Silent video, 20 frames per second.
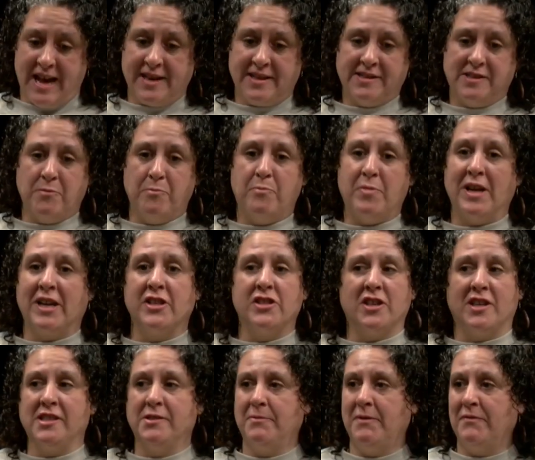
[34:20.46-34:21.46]
is a big
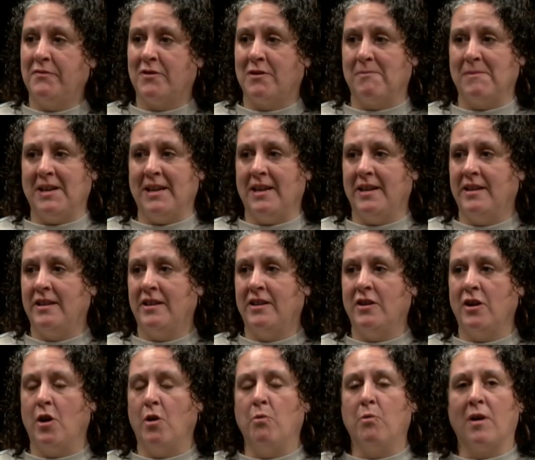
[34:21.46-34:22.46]
adjustment for me,
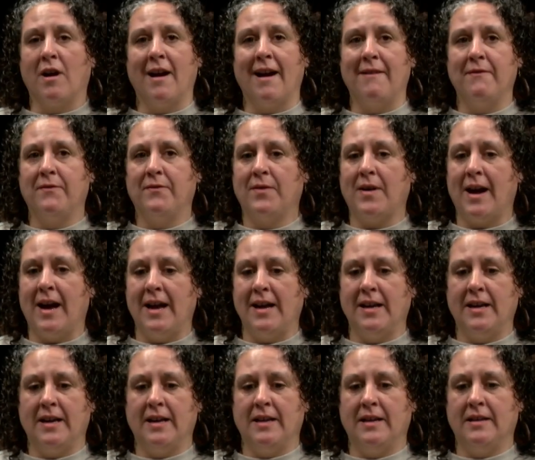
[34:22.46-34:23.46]
you know, where
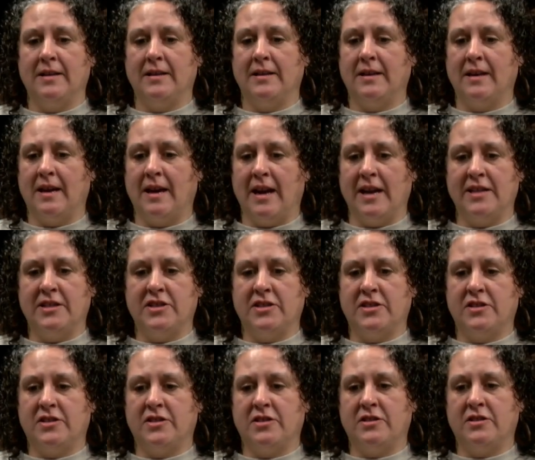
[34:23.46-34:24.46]
I
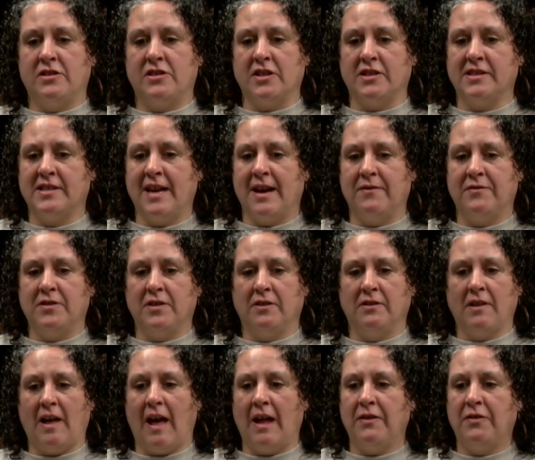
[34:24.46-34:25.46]
just have to
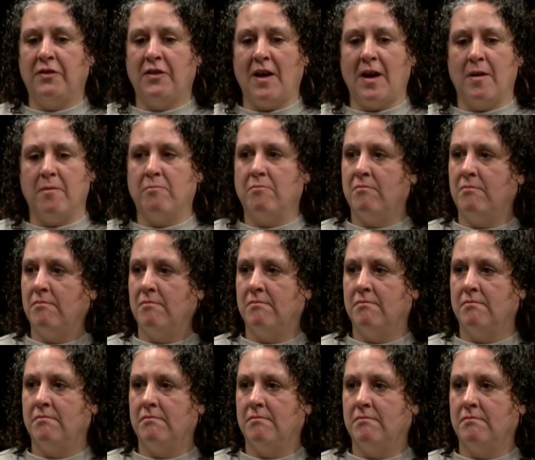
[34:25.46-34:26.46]
let them
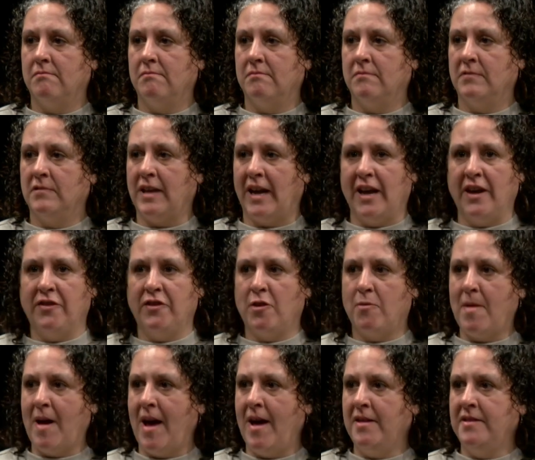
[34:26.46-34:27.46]
lay in their
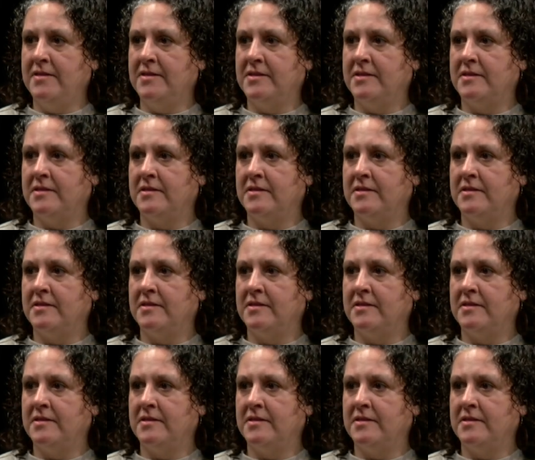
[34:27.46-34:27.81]
beds.